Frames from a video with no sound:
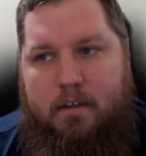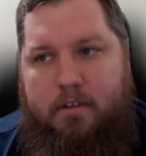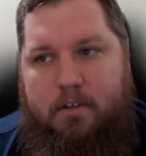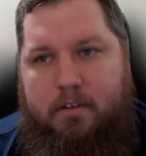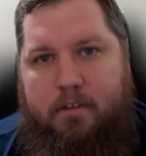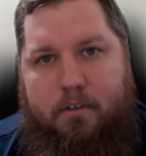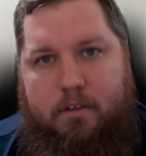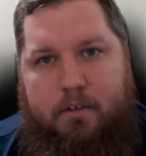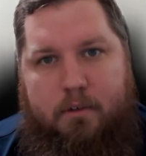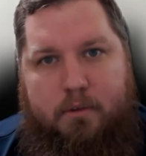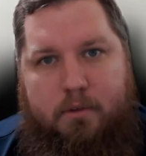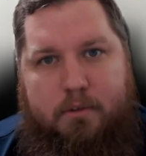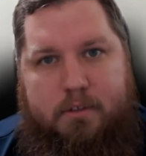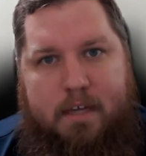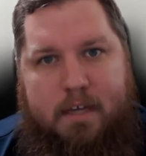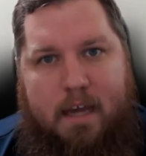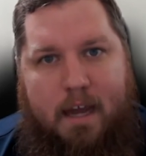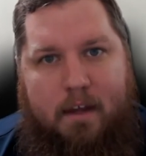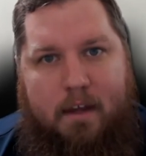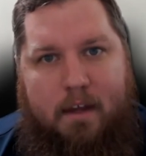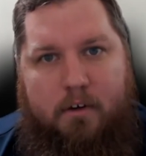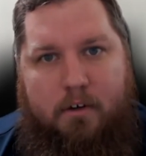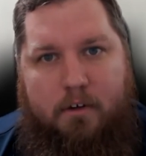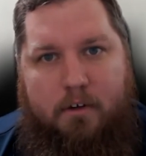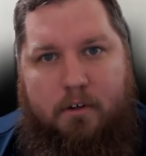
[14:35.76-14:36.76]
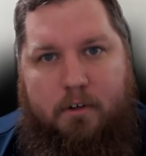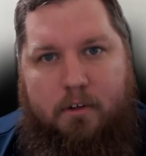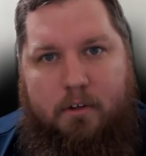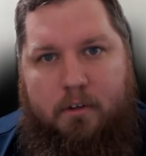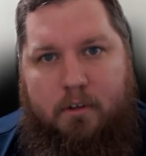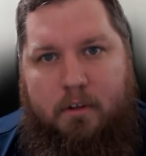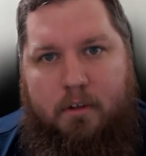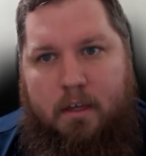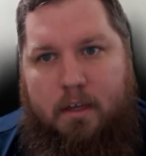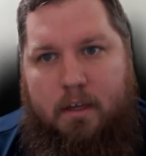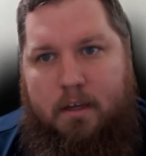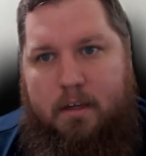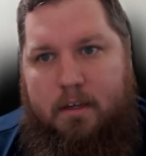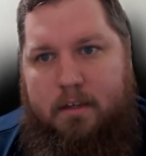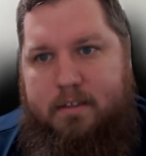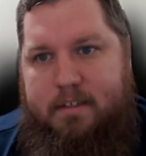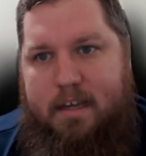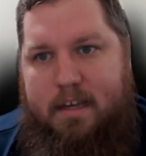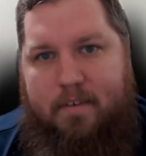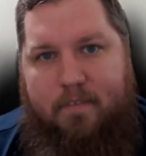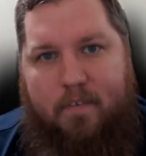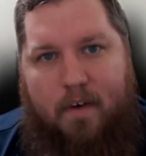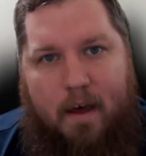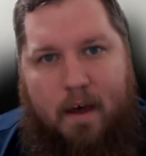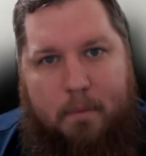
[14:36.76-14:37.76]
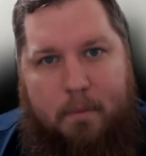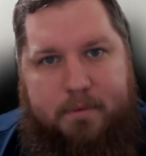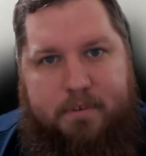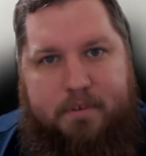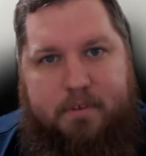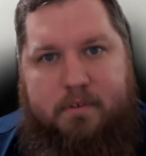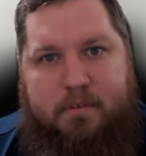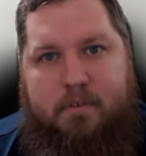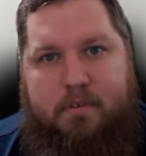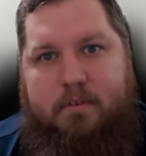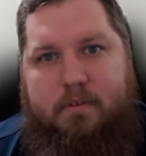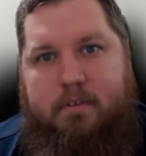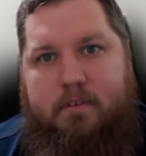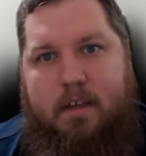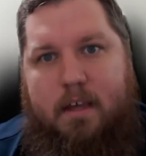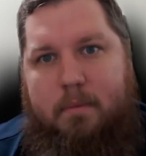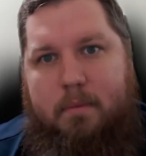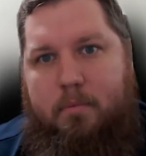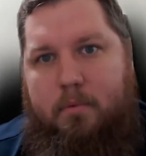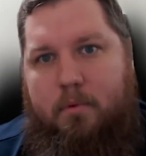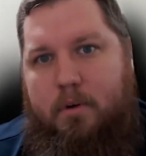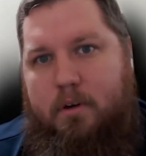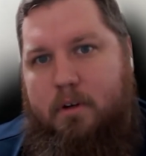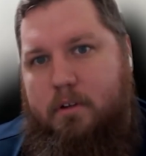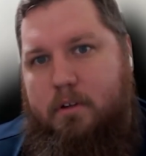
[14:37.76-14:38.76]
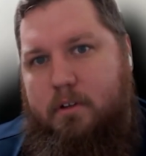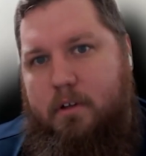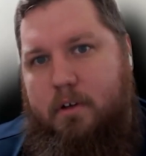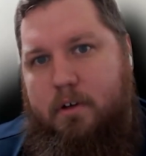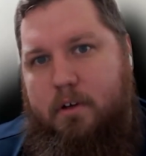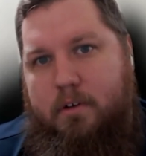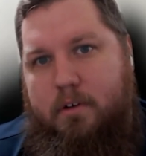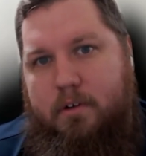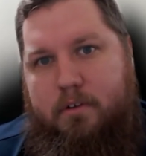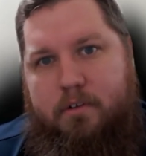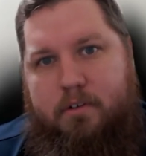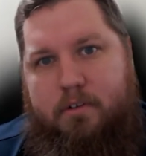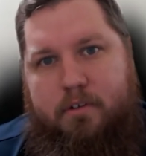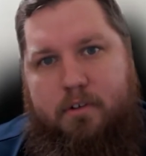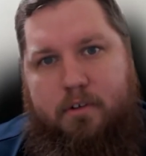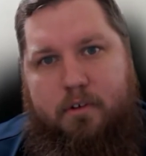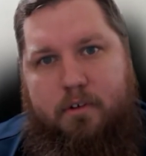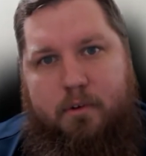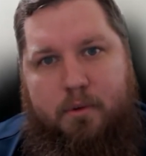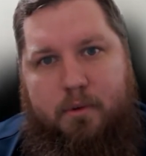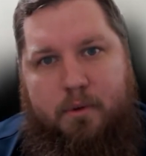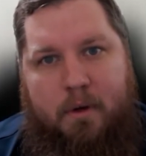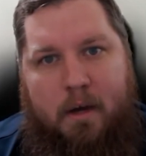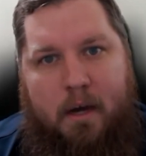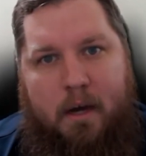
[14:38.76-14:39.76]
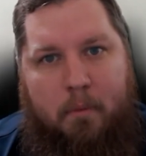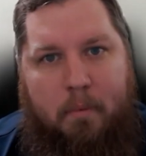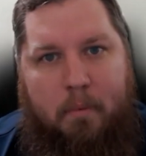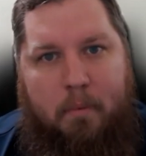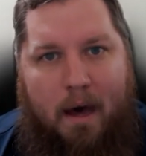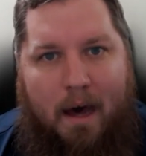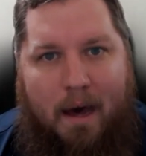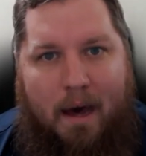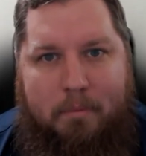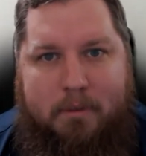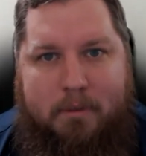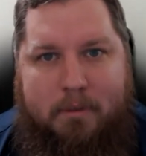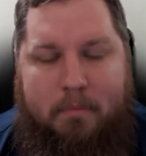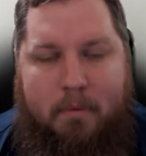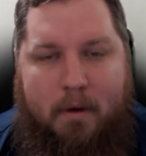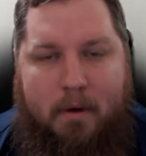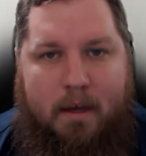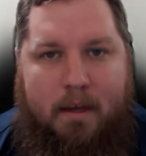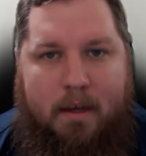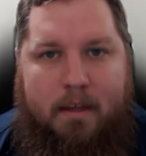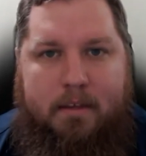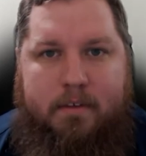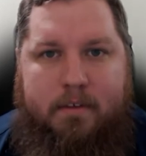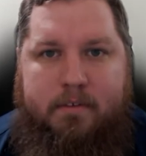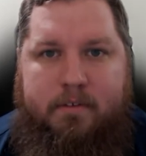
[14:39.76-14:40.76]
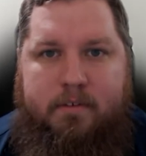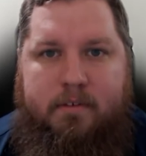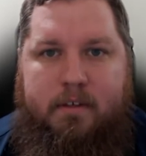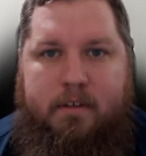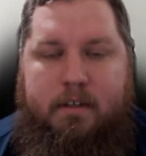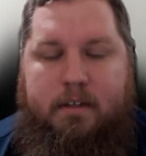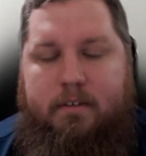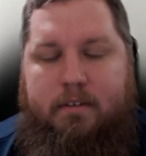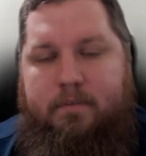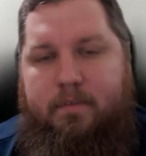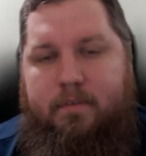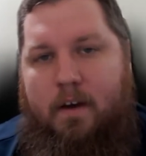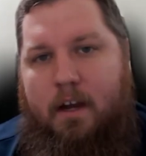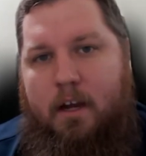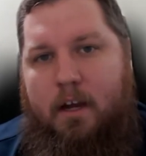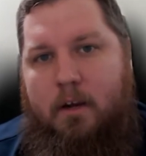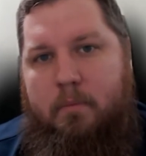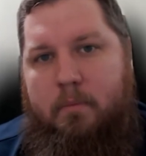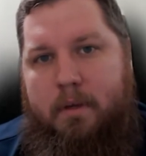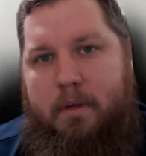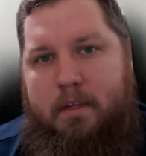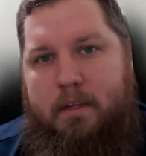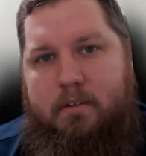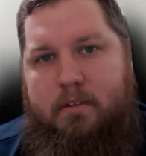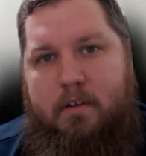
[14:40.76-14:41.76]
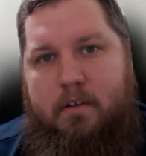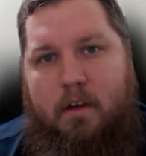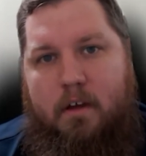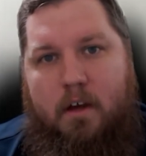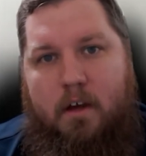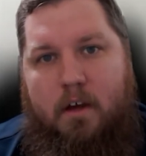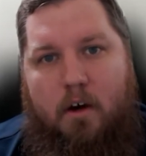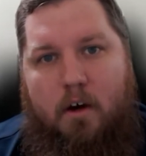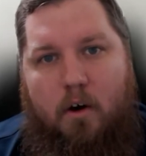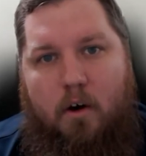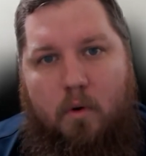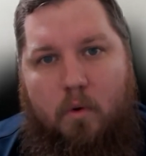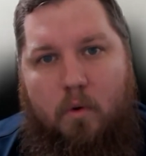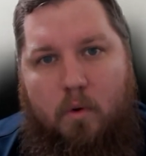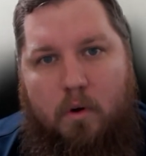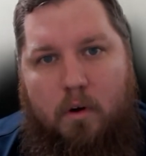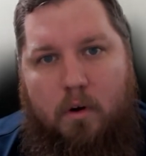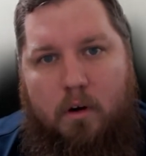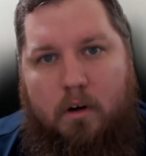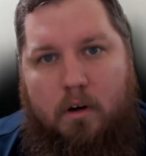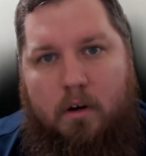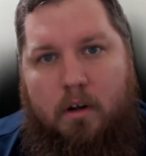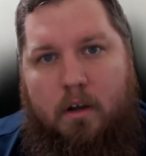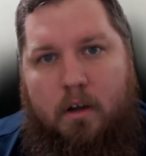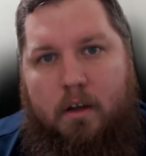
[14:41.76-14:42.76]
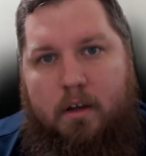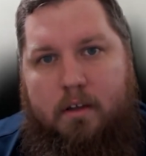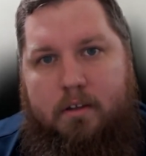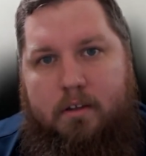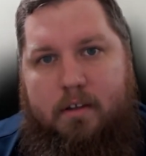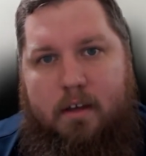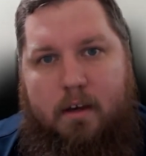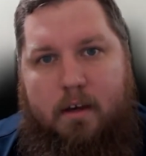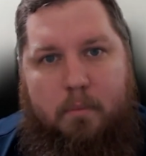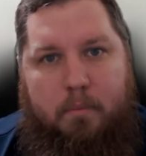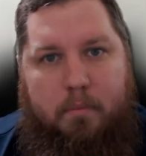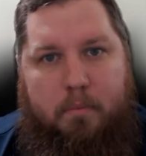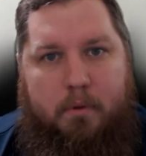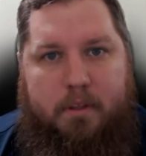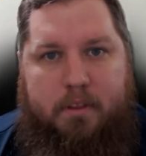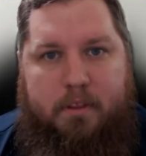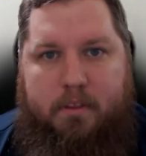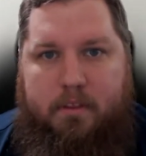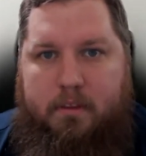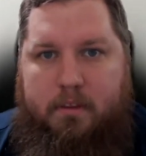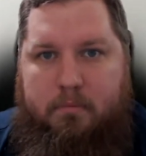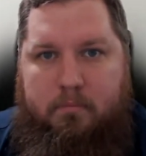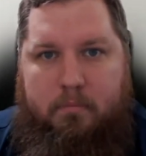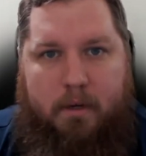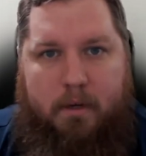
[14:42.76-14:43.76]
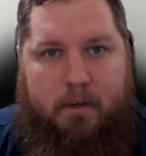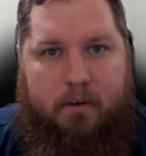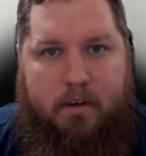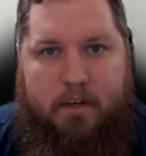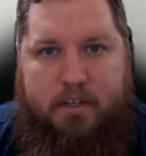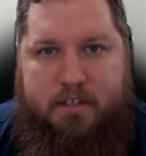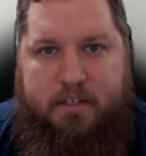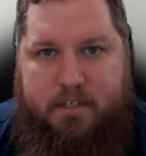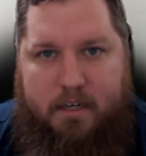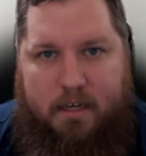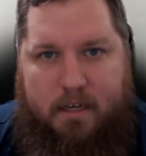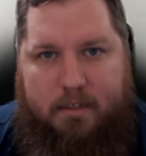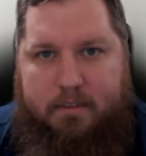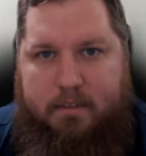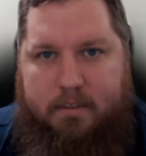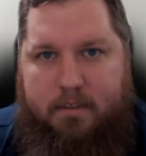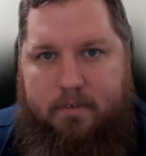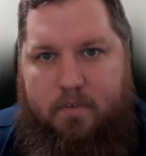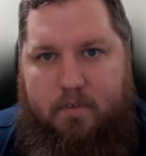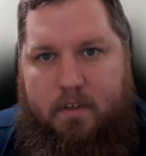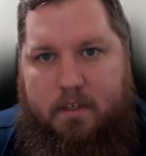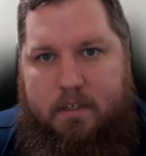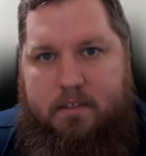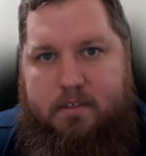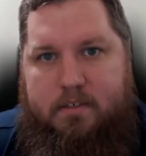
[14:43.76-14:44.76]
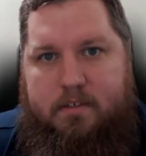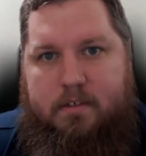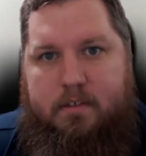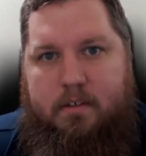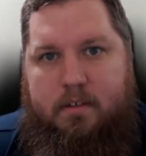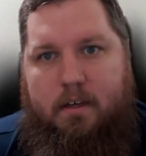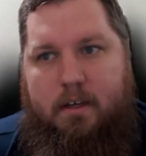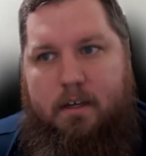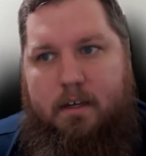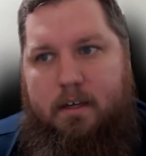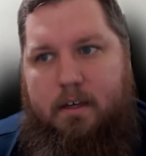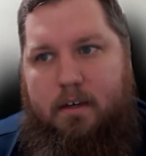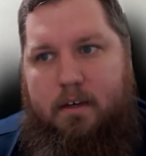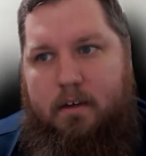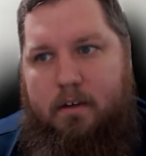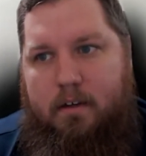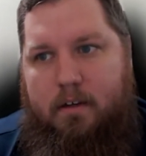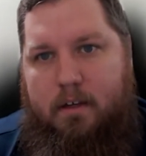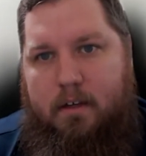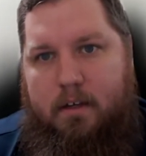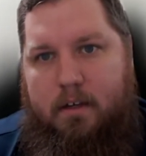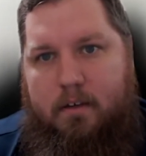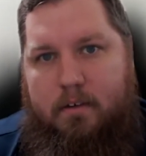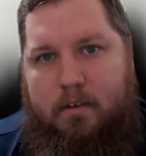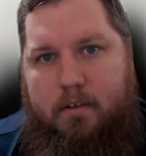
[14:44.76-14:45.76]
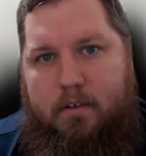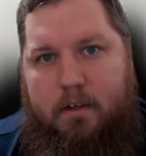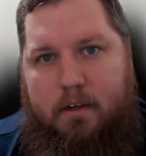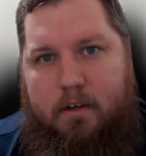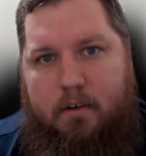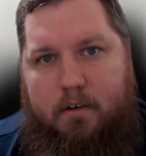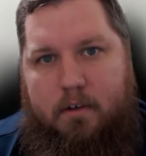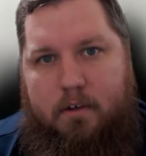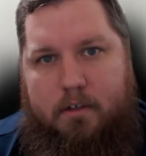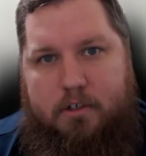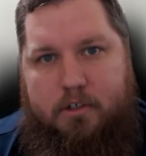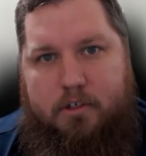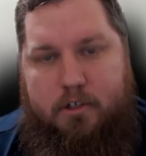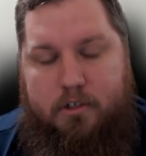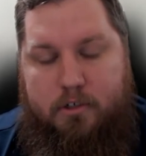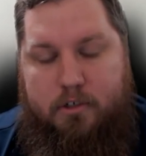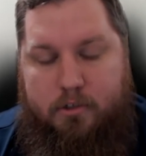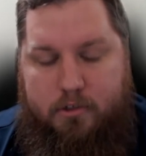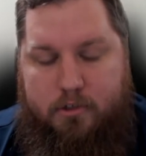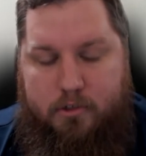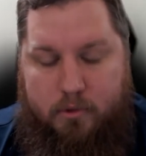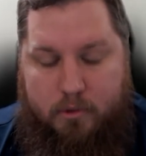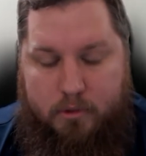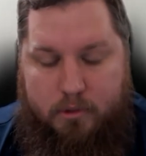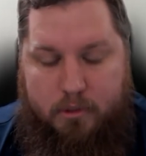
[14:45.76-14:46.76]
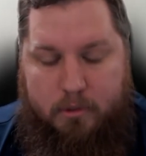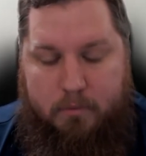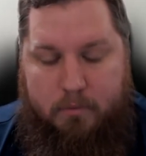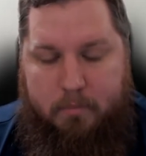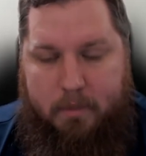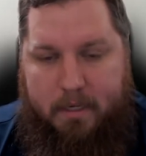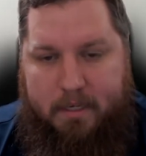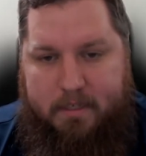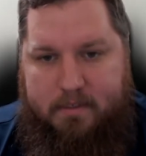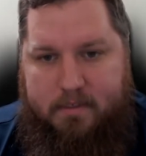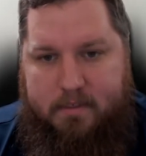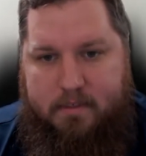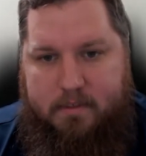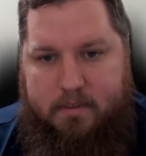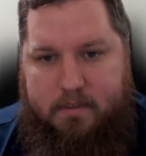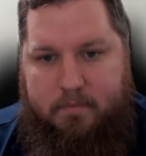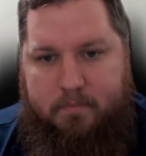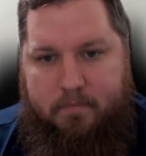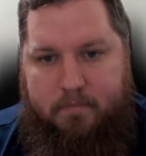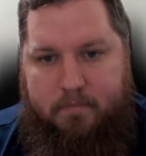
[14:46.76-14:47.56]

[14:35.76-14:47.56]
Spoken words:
to tackle DevOps type workloads, to help optimize an environment, or to help with migration activities on a short-term basis.